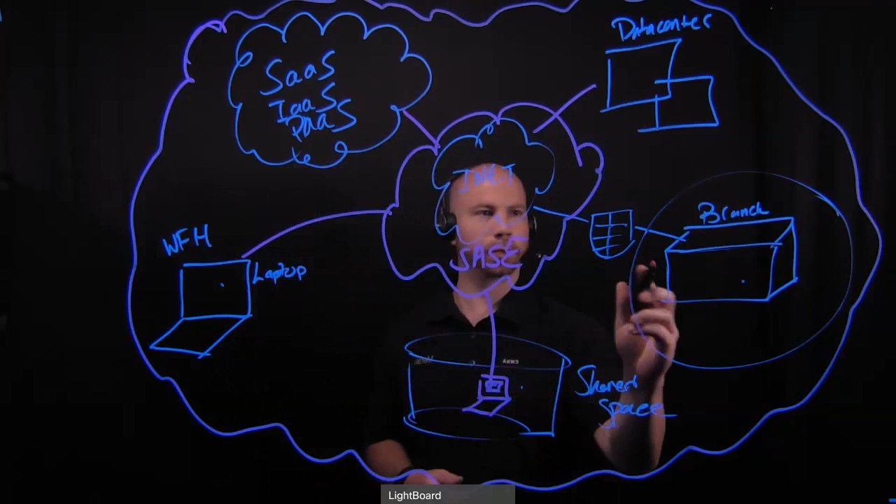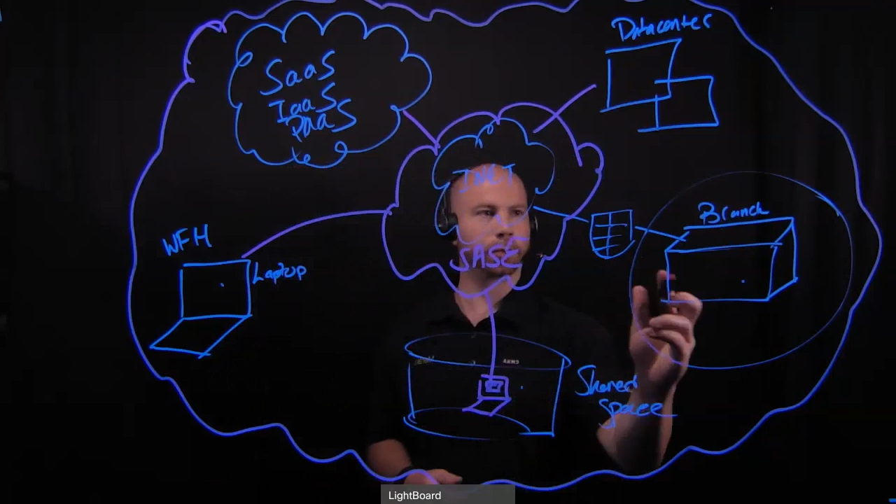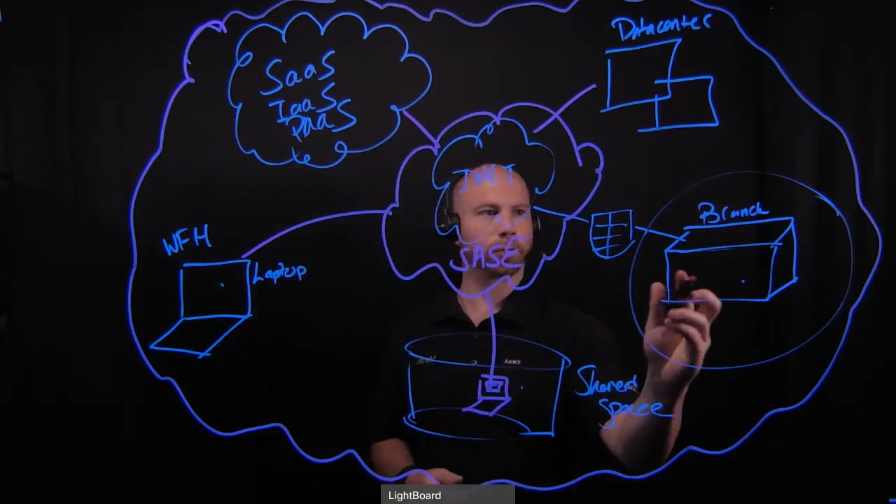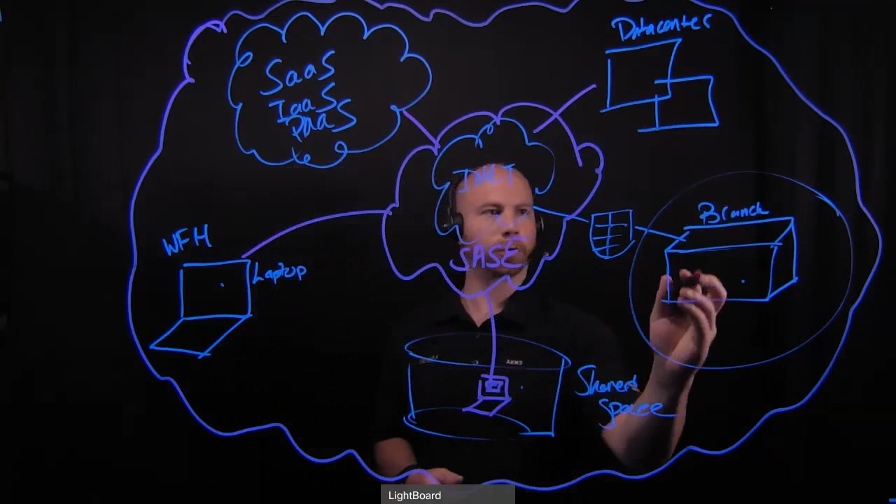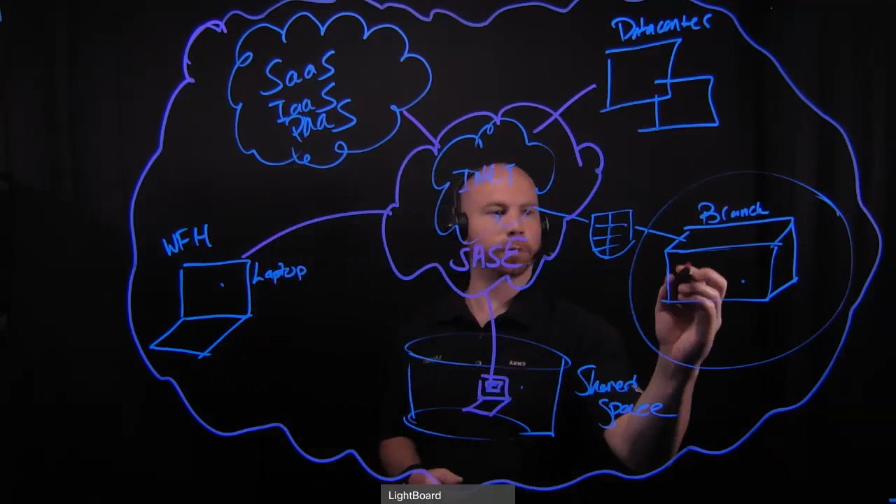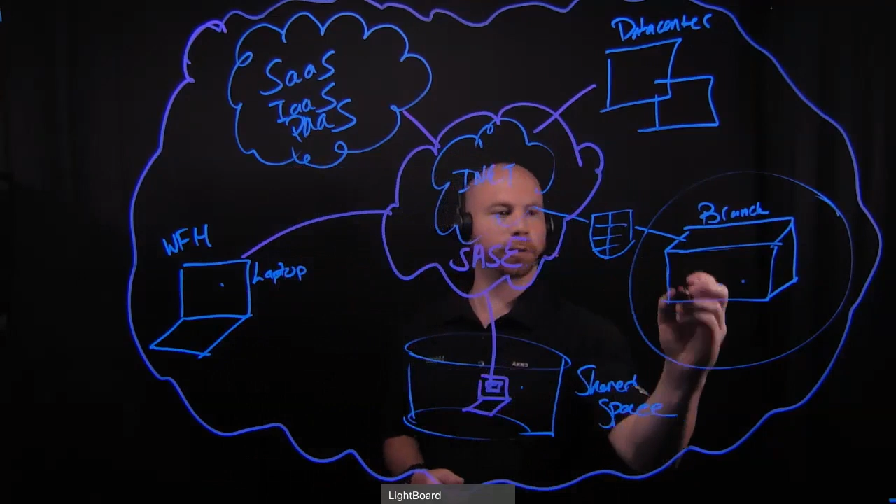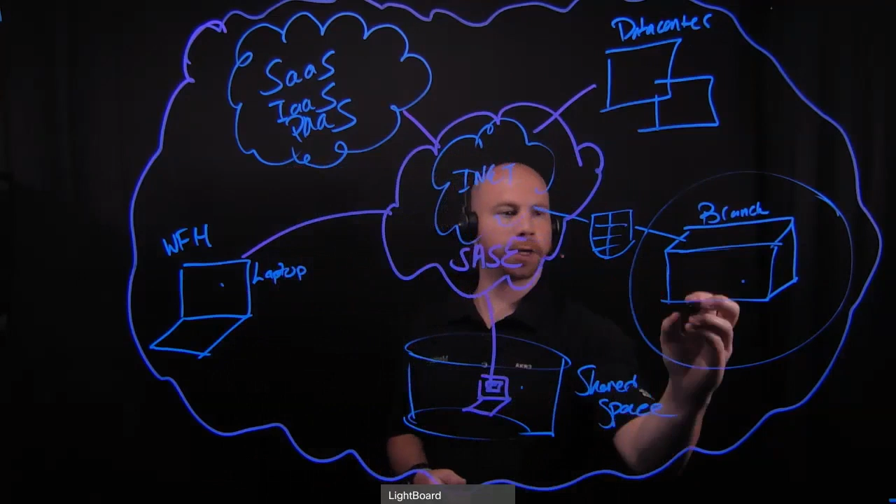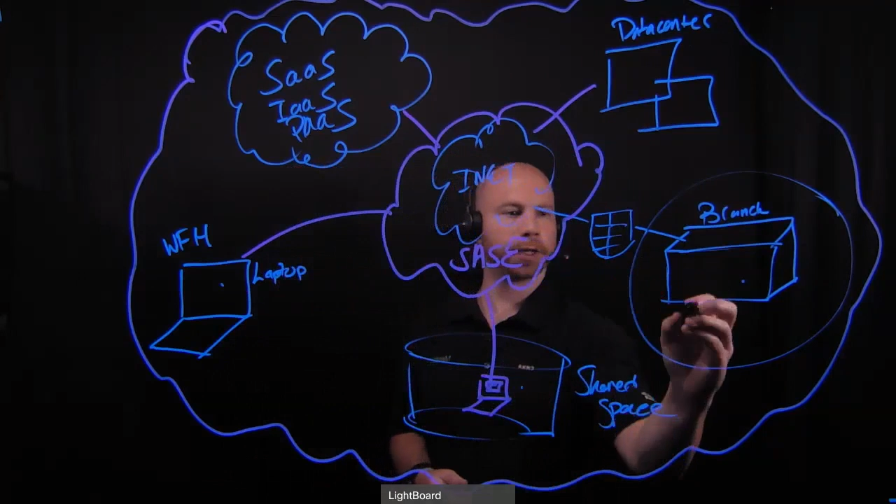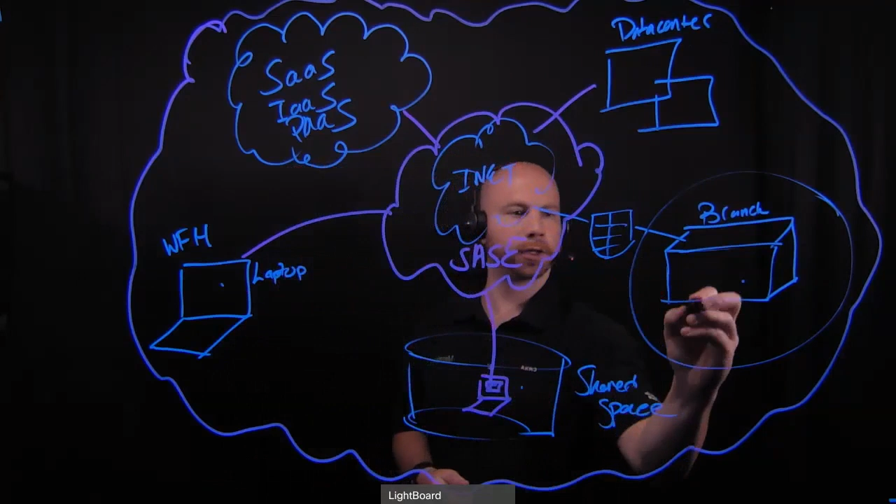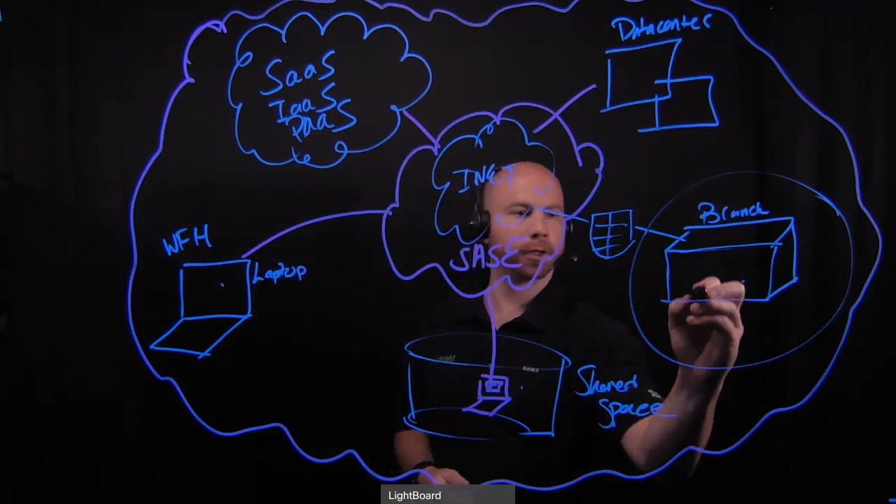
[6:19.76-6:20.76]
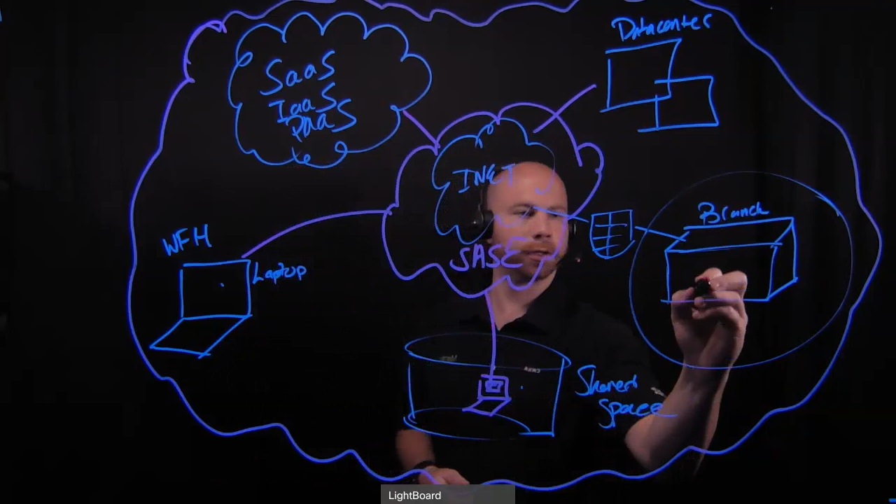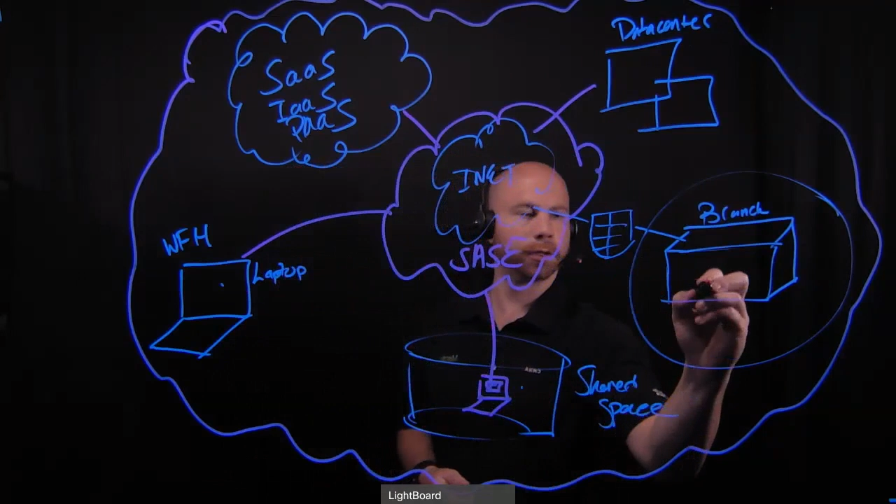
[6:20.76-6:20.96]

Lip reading: workplace,